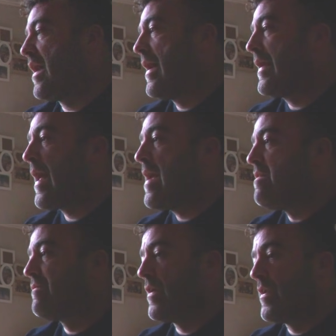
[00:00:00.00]
I
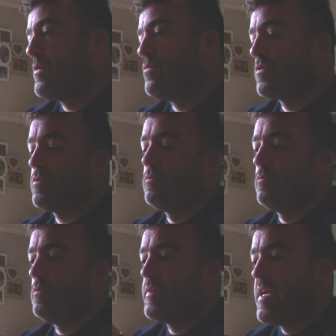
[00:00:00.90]
gave that he was
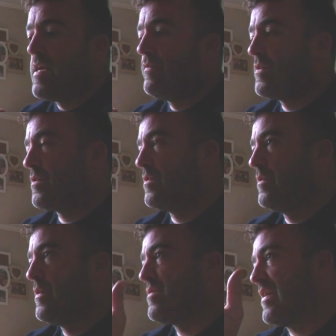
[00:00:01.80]
nervous,
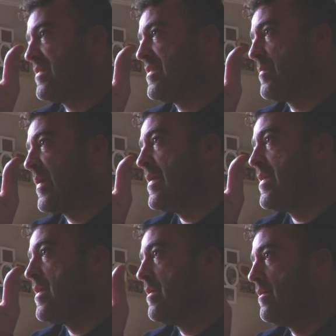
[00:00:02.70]
he was anticipating
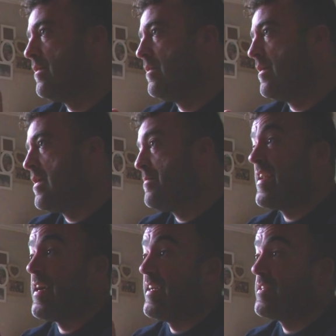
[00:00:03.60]
it. Yeah. In
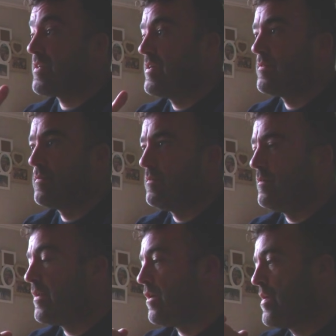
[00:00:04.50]
hindsight,
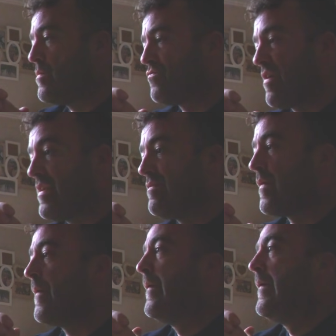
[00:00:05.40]
you know, he was ready for
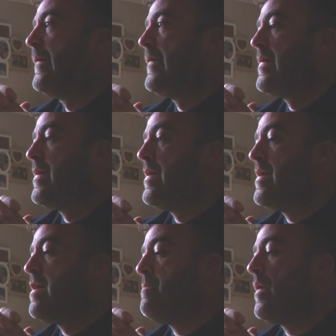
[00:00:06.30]
it. Yeah.
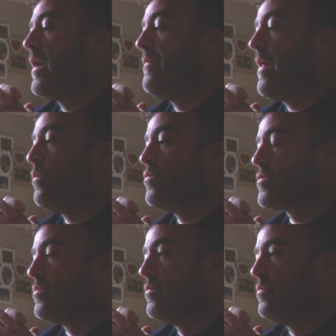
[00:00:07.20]
And that was